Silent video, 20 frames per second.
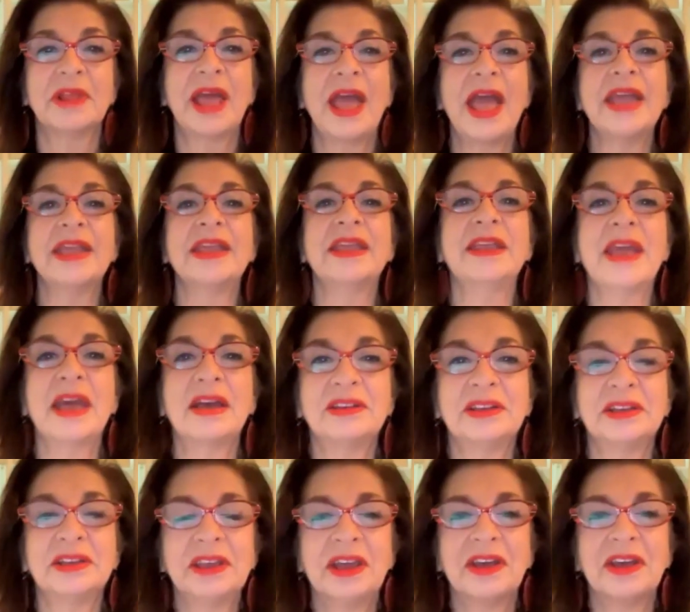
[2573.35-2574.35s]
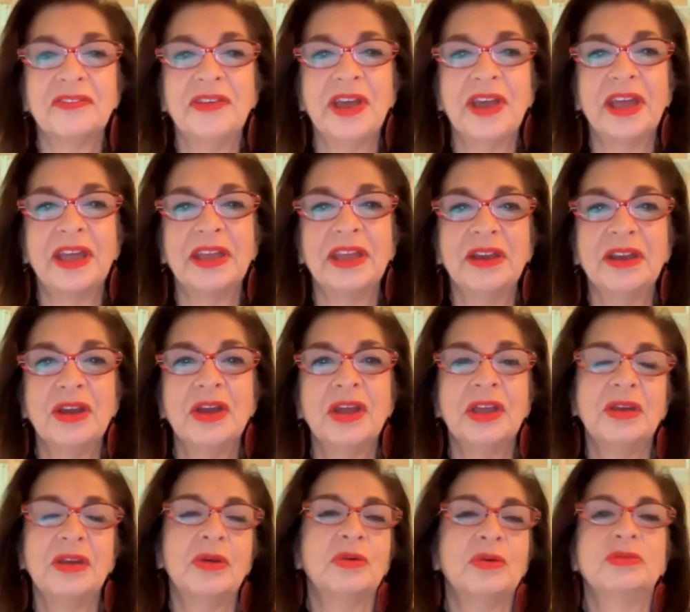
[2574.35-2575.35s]
hanging out in the cafe,
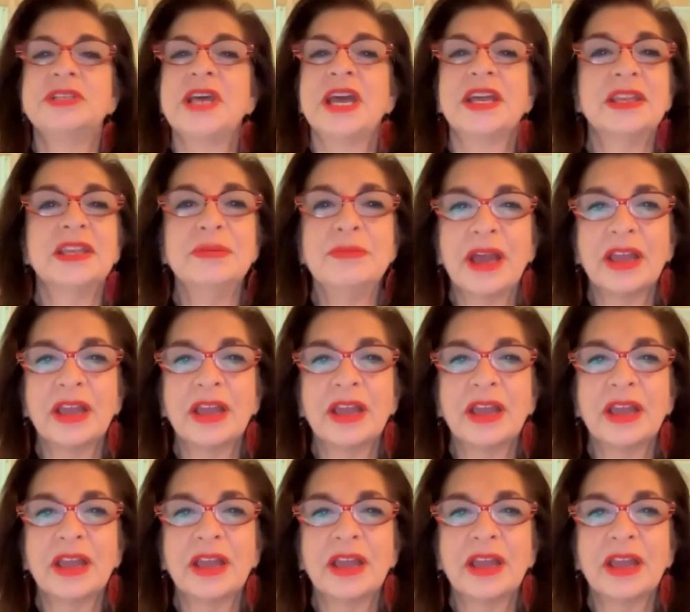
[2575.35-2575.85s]
taking